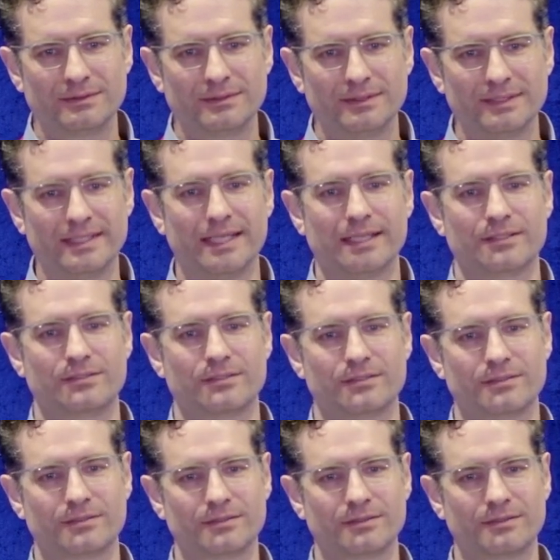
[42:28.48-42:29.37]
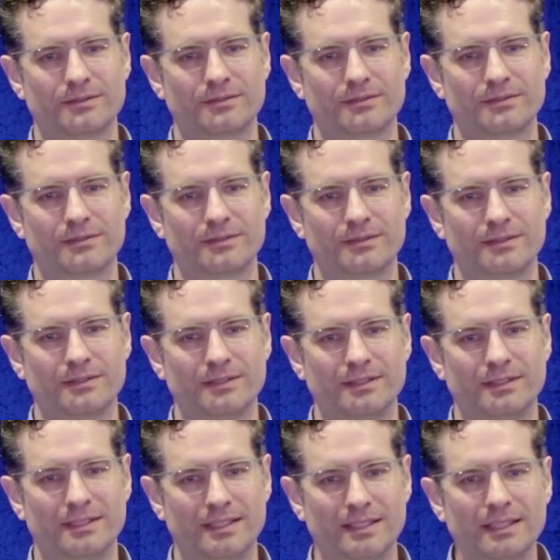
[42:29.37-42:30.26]
Yes. To, to
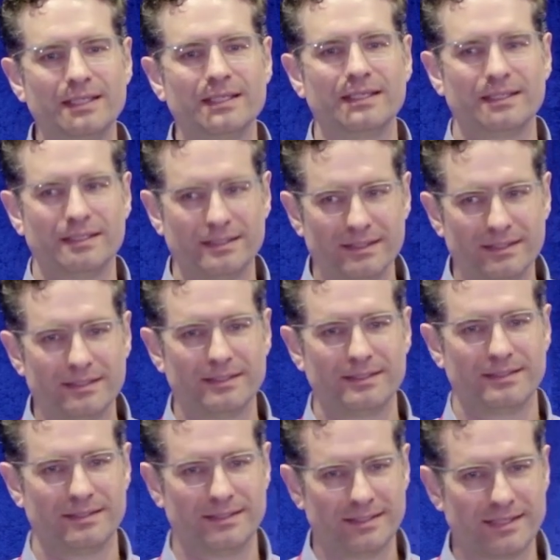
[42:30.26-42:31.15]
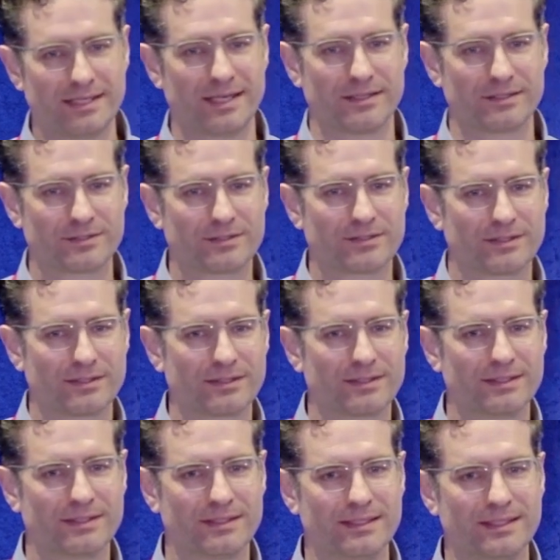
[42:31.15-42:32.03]
direct or yes.
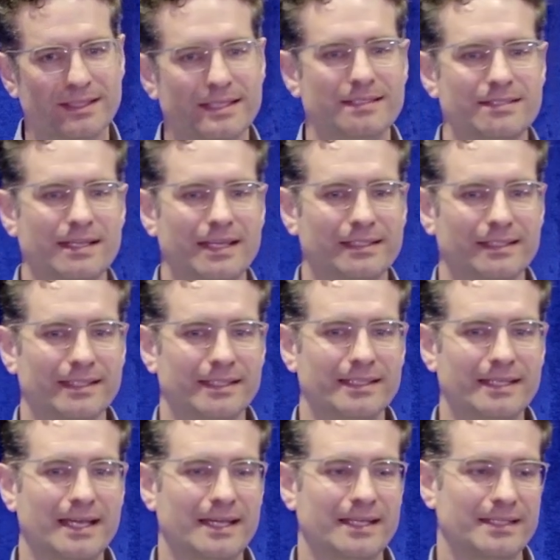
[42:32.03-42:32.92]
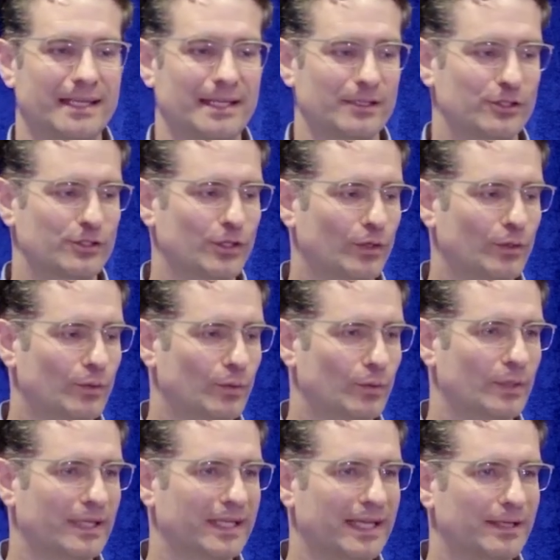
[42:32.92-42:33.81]
initiate something. Exactly. Yeah, yeah.
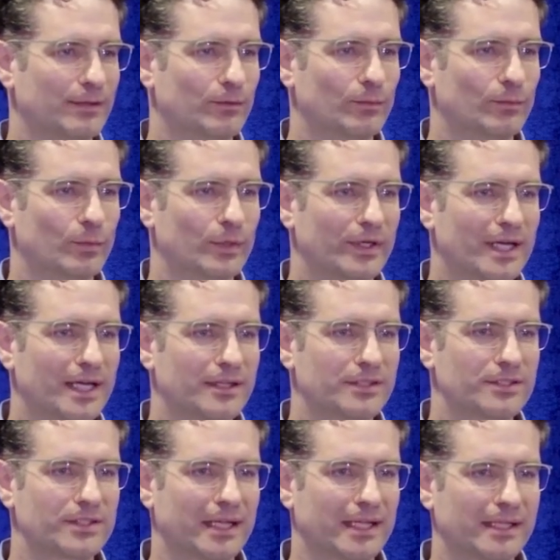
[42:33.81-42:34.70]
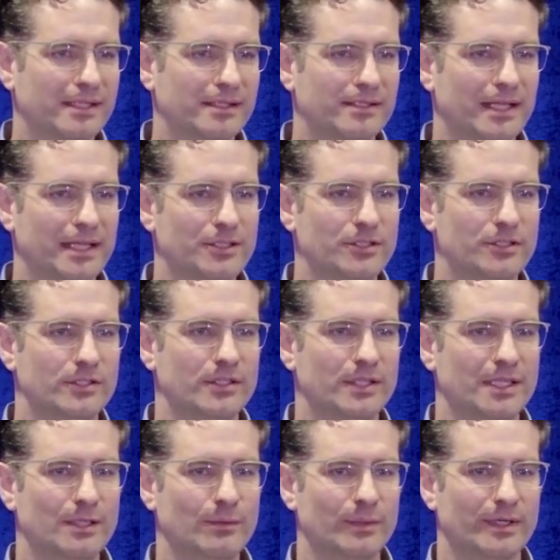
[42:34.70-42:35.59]
So again, we're not a science
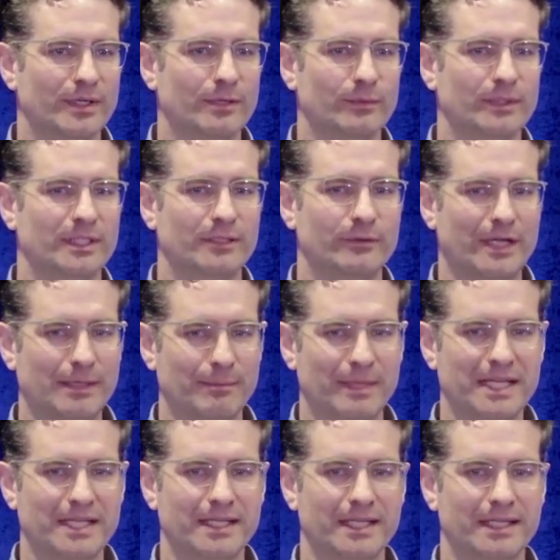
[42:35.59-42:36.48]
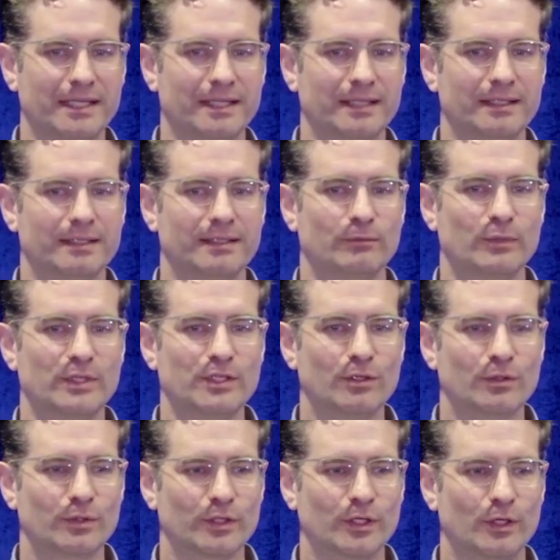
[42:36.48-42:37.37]
agency. We're not really grant making. We
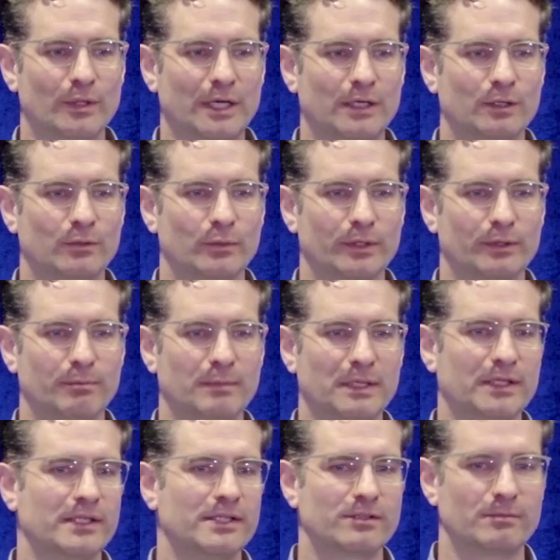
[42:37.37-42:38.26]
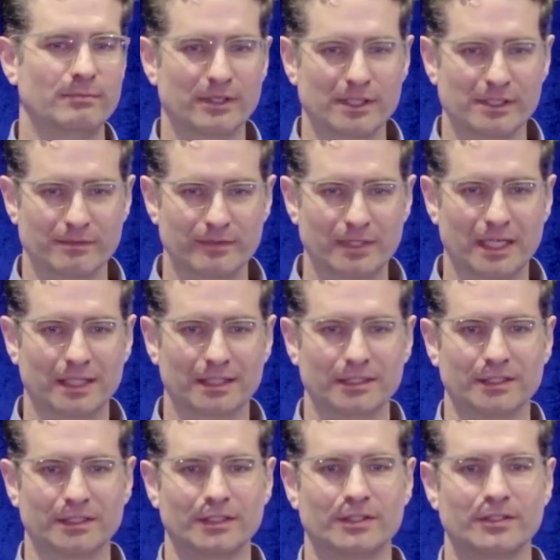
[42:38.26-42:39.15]
don't go out with millions and millions of
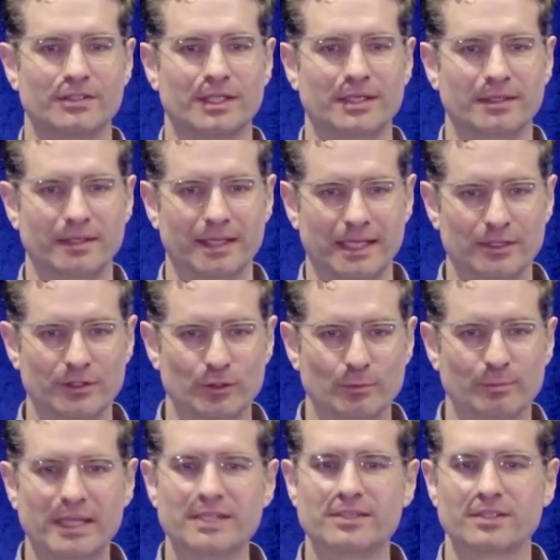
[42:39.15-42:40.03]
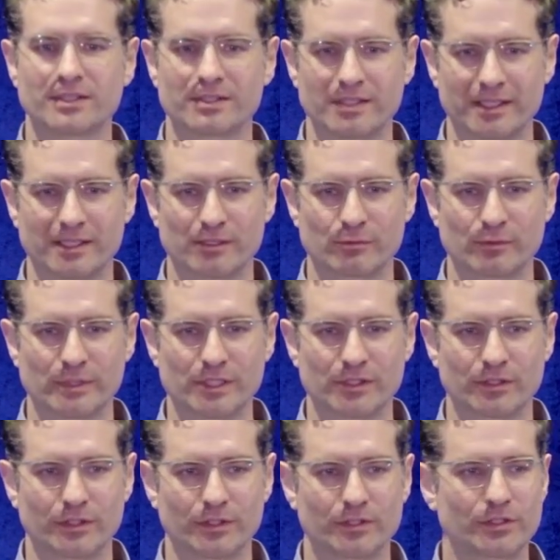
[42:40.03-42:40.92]
dollars and, and do basic science
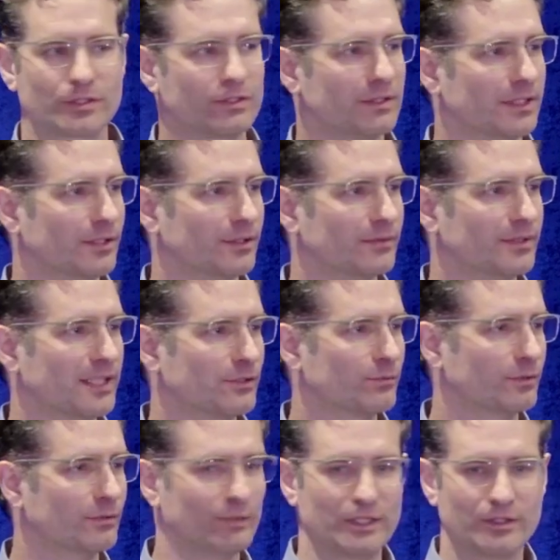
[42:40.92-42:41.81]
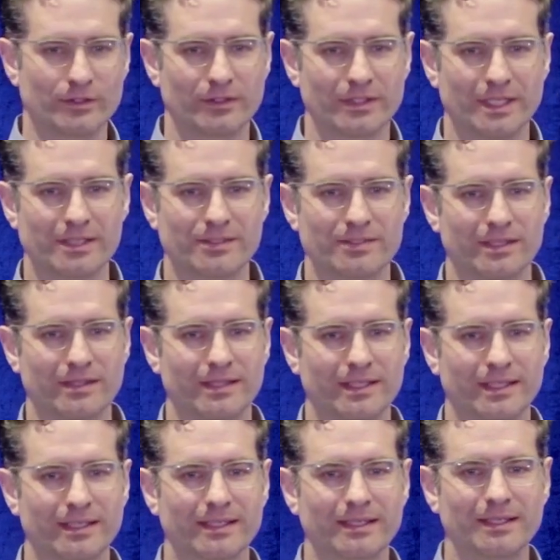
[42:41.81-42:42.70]
research. You know, that's what Richard does, I
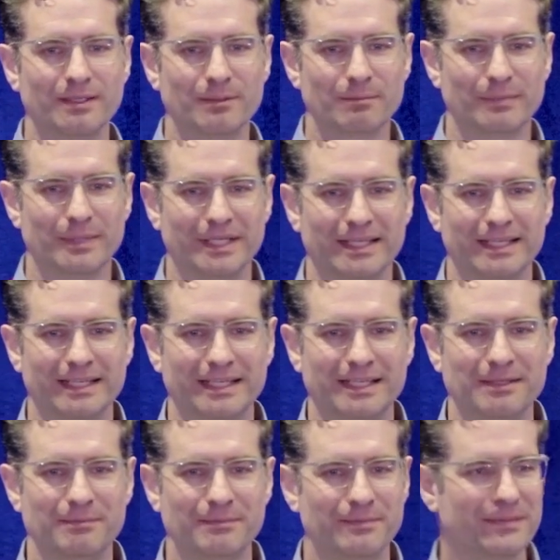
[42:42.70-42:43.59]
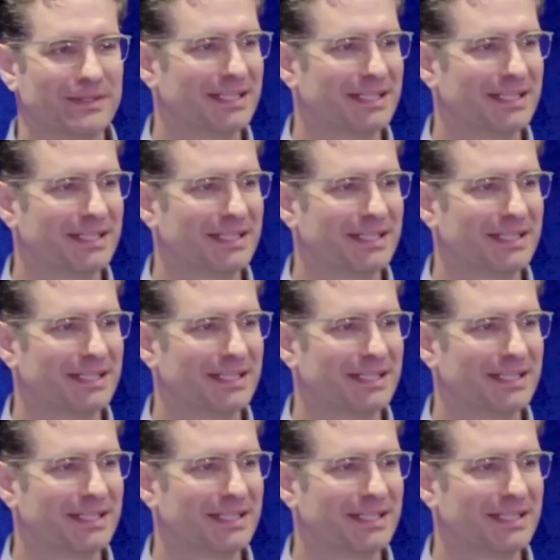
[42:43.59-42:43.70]
think. But um,